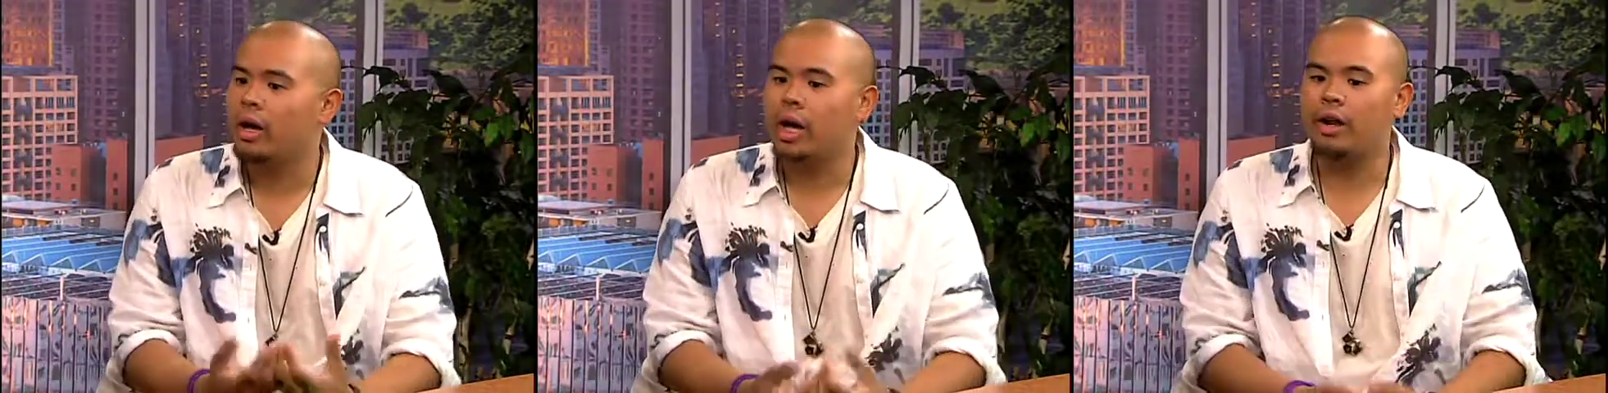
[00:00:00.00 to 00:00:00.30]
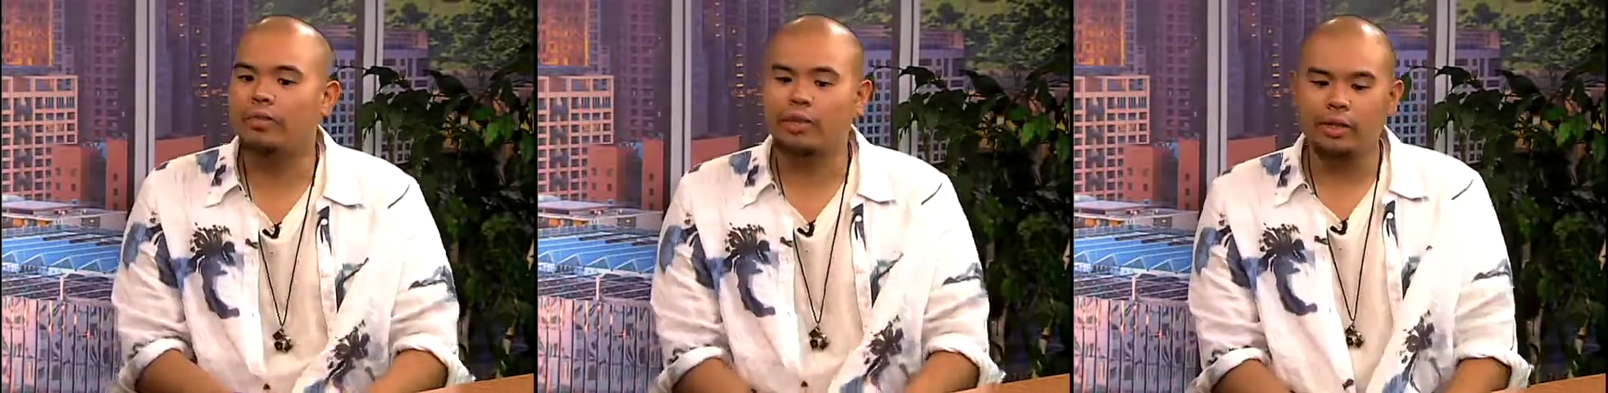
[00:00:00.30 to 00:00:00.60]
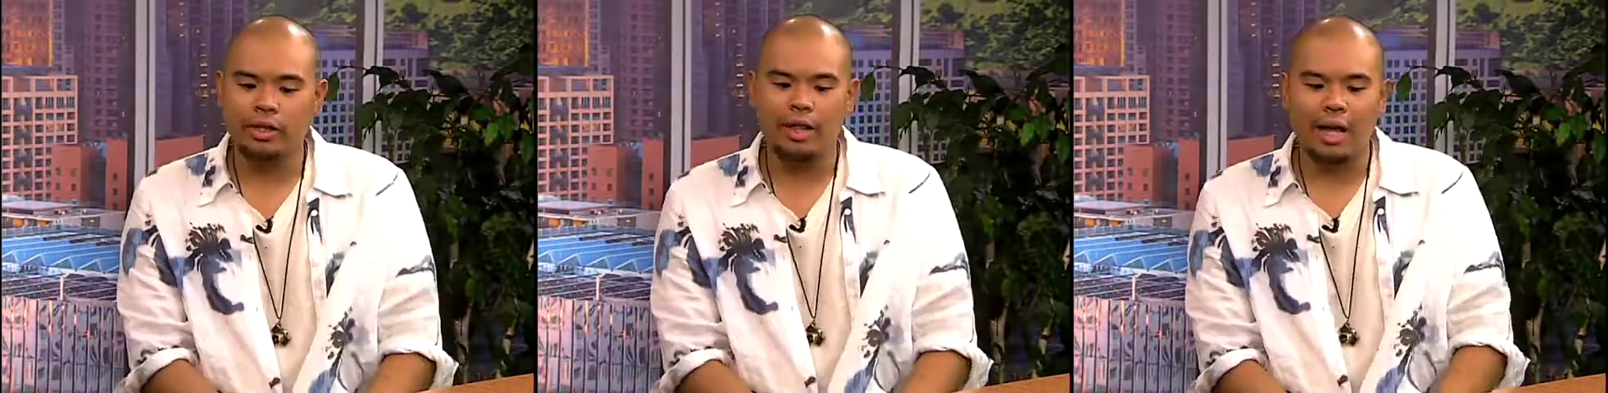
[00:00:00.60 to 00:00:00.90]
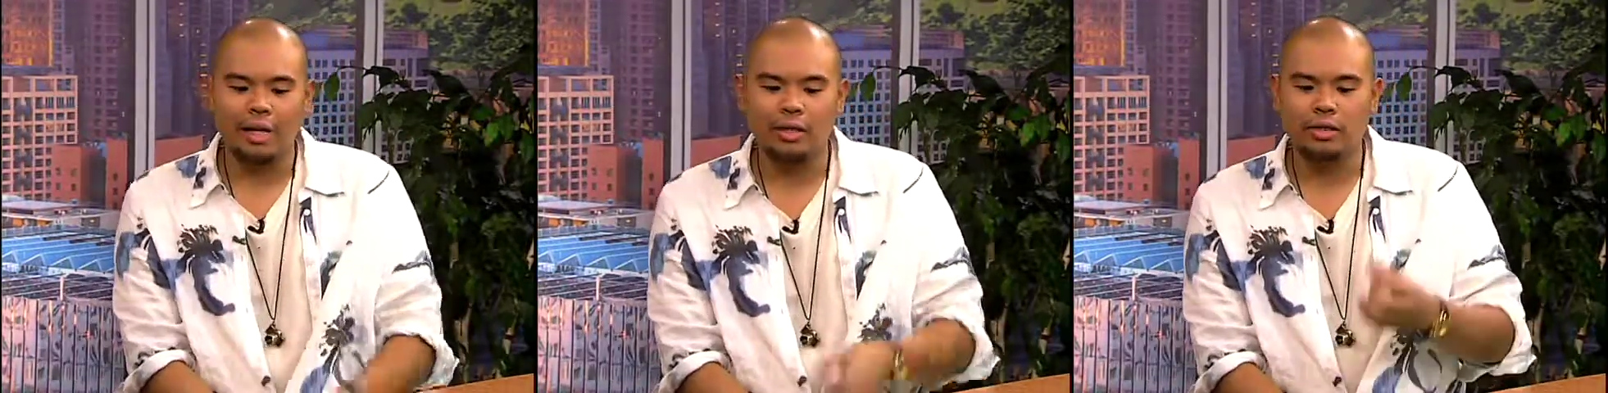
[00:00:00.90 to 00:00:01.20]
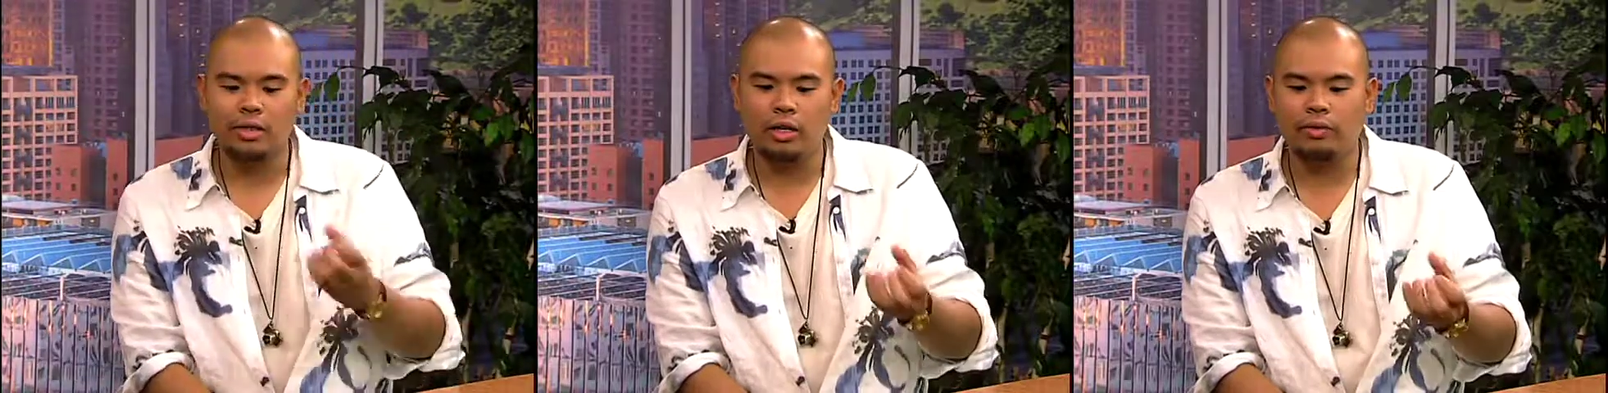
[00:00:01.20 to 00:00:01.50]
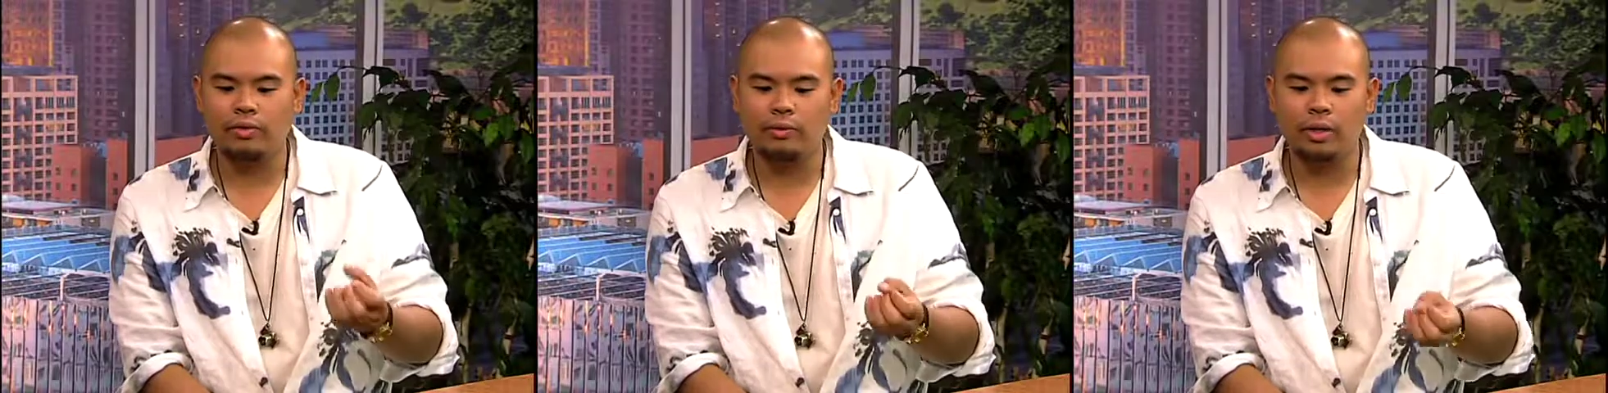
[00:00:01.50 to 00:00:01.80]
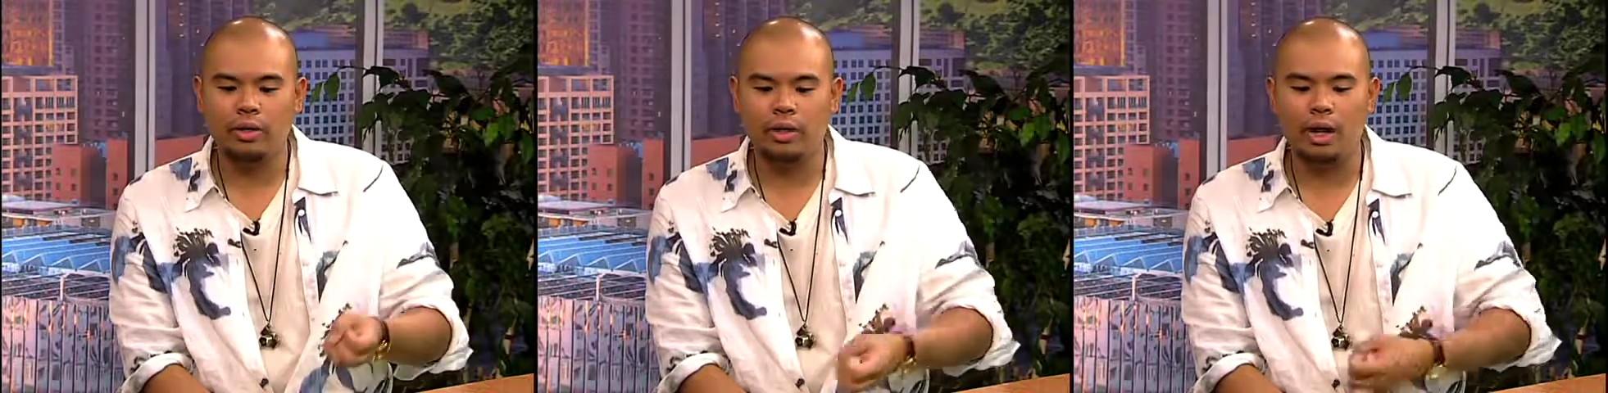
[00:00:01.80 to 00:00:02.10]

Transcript: And I feel that in itself would,